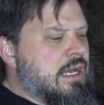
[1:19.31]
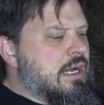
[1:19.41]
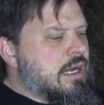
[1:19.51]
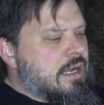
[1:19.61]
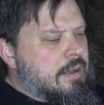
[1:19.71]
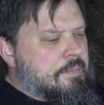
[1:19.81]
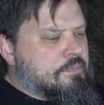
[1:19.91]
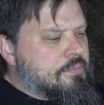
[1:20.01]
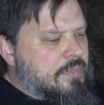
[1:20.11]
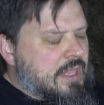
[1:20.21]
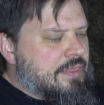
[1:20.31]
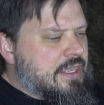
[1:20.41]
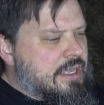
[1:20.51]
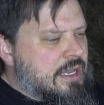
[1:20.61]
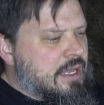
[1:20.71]

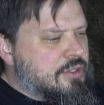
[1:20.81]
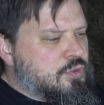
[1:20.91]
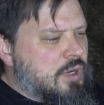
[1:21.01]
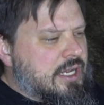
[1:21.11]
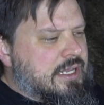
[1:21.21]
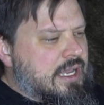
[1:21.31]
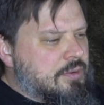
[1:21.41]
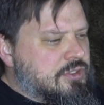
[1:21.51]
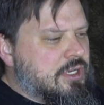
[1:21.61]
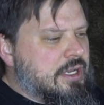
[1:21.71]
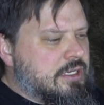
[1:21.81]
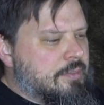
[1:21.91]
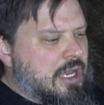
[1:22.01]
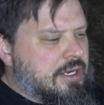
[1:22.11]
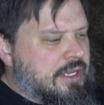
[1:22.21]
The SWAT guy was talking
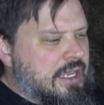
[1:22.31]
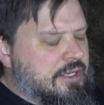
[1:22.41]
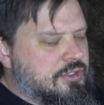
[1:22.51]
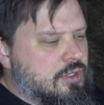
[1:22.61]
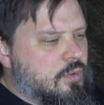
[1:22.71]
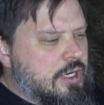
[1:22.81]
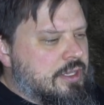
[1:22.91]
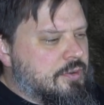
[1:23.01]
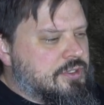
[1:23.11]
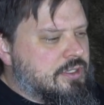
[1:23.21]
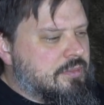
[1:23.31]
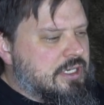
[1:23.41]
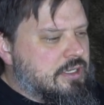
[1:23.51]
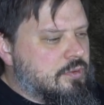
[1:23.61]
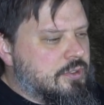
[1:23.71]
about an anecdote where there was
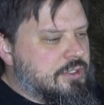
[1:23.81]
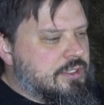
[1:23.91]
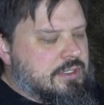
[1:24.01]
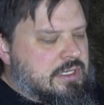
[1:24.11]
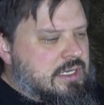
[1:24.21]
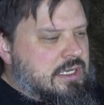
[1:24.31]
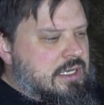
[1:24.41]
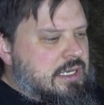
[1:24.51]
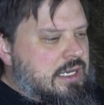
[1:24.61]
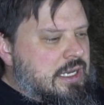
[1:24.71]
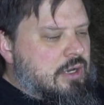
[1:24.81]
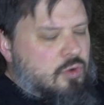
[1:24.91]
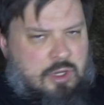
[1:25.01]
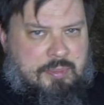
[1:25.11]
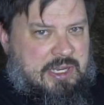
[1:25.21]
somebody who was
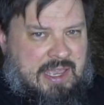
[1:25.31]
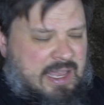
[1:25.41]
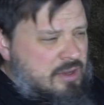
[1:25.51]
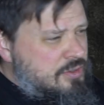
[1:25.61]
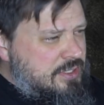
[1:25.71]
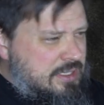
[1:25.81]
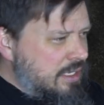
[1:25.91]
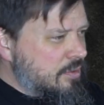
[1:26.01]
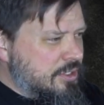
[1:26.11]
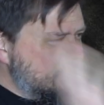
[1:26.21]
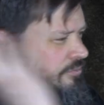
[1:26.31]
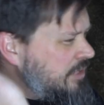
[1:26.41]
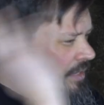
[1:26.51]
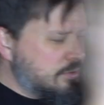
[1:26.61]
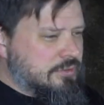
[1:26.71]
holed up in a house, and there were
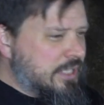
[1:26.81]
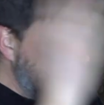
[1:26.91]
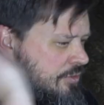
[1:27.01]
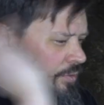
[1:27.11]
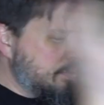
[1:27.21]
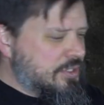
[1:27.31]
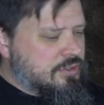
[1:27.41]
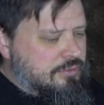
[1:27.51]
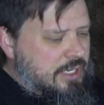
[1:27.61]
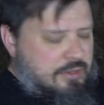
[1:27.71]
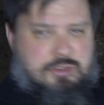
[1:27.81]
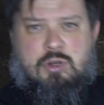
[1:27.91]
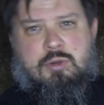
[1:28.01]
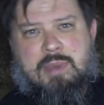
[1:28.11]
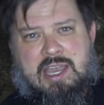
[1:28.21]
rifle rounds and pistol rounds
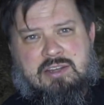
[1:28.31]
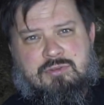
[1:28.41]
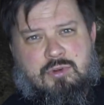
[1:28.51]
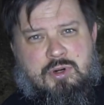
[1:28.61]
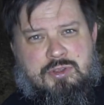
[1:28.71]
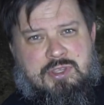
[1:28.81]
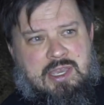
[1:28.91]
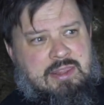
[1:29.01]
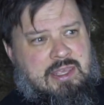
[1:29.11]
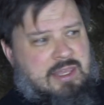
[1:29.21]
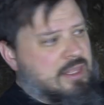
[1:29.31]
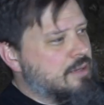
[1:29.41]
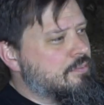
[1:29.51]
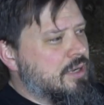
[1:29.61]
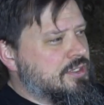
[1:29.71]
going back and forth, and then they
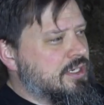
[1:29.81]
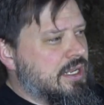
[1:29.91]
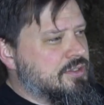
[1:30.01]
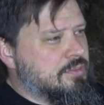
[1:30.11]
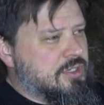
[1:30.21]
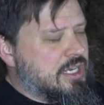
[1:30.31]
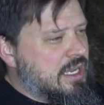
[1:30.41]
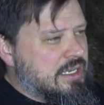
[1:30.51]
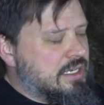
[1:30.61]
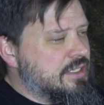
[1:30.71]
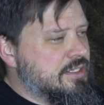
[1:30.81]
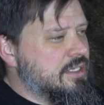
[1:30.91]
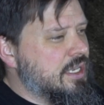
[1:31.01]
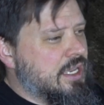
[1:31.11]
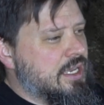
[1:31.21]
busted out some shotguns,
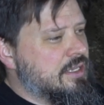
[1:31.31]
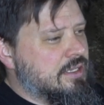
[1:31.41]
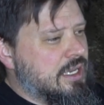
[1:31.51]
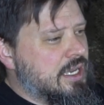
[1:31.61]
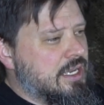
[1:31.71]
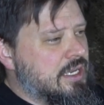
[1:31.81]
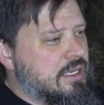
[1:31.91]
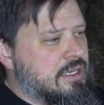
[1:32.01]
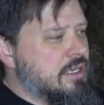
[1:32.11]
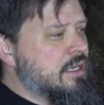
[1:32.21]
and the guy